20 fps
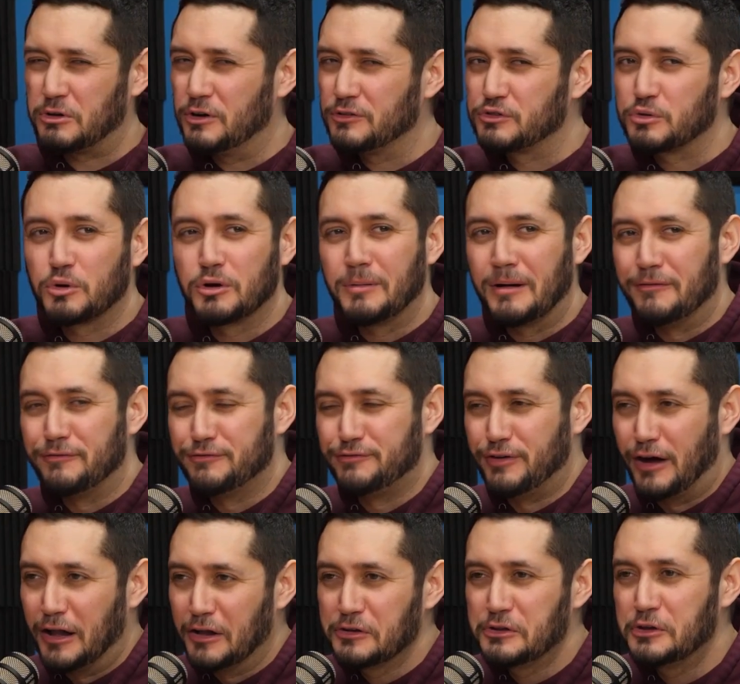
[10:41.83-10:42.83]
we don't have to worry about
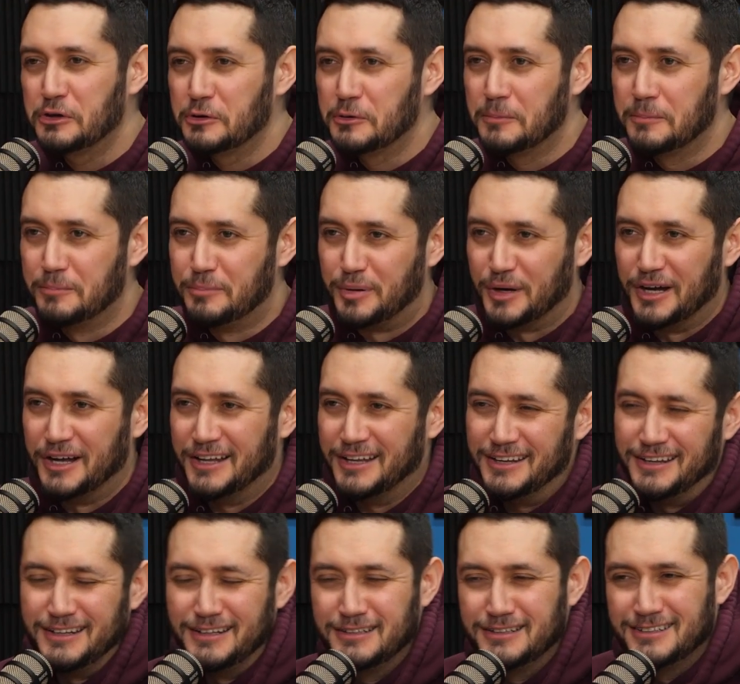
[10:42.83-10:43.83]
volume, but
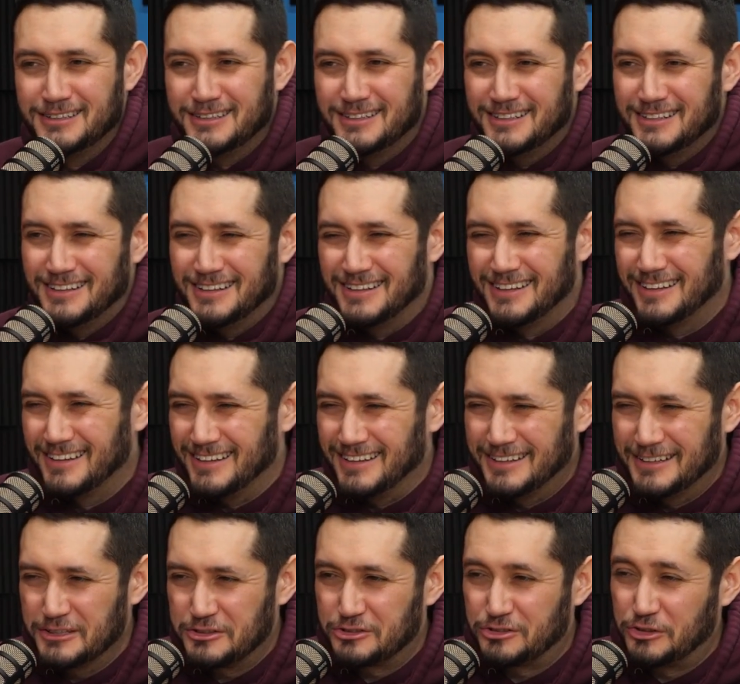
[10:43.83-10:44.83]
it
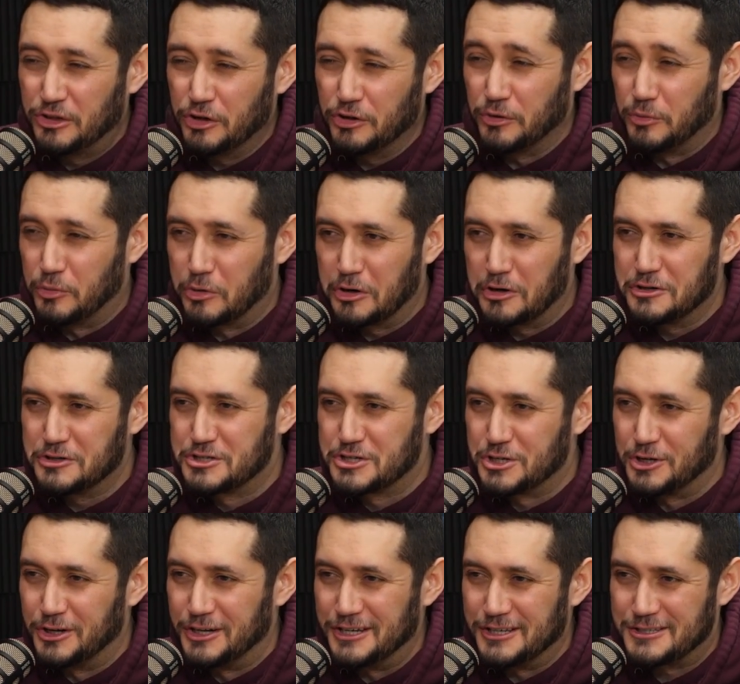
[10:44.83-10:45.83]
is still the word
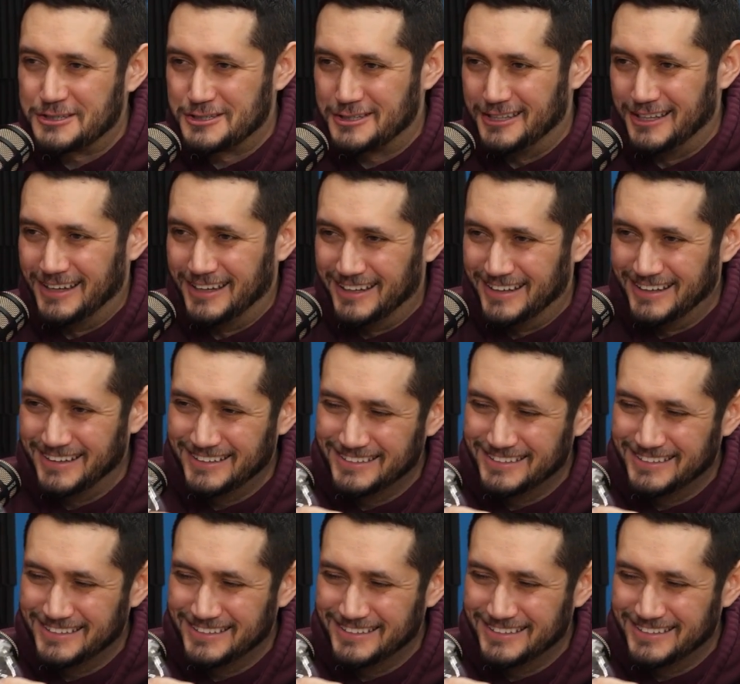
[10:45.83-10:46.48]
choice that